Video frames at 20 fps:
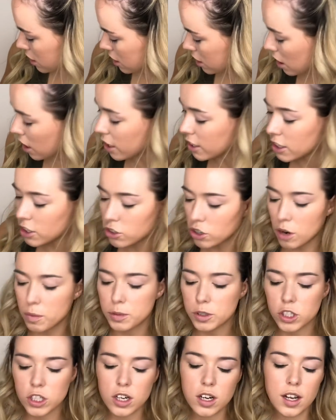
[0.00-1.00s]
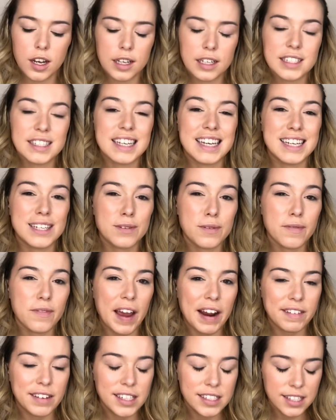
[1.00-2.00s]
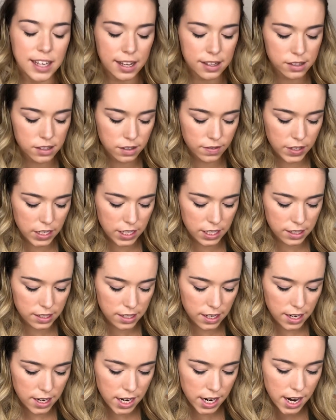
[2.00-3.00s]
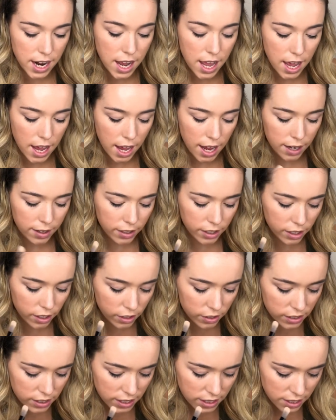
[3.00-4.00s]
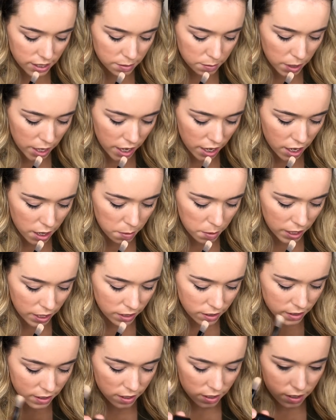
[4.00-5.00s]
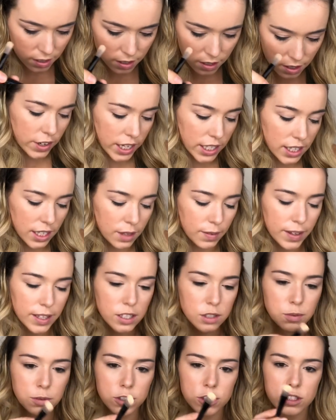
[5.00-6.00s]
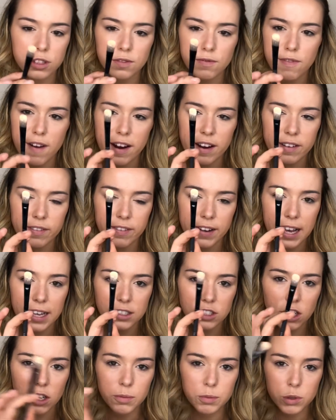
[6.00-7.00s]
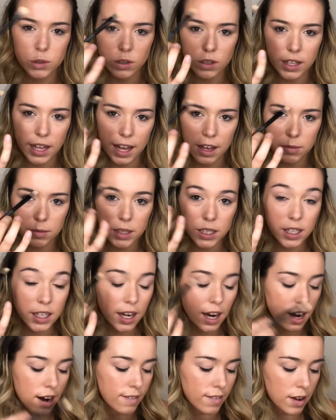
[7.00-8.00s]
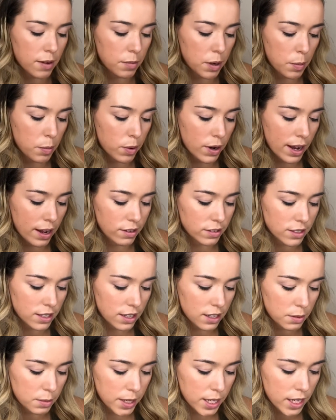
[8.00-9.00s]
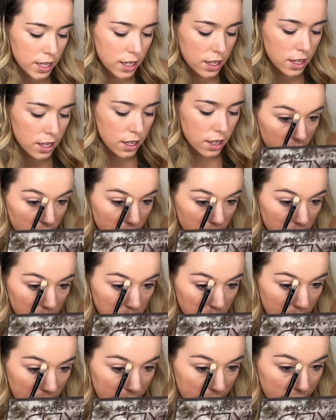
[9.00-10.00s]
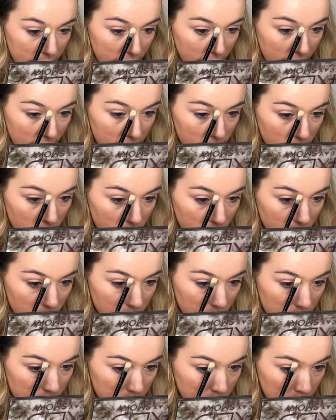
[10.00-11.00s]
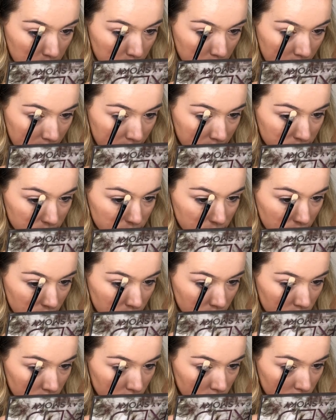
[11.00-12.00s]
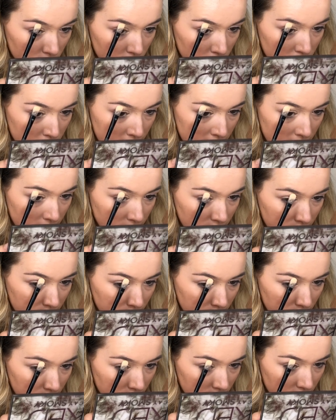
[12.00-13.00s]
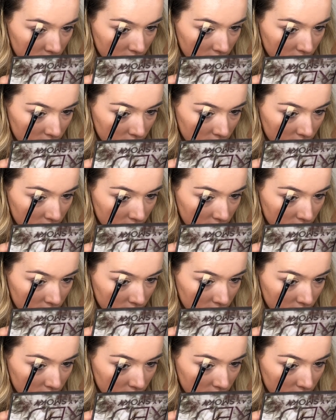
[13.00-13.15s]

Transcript: a tiny drop of Duraline because it is very dense of a concealer, and I'm going to use this as my eye base. The great thing about this brush is very flat top, so it'll help me carve out my brows a little bit. I'm gonna mark out where my brows go, or where I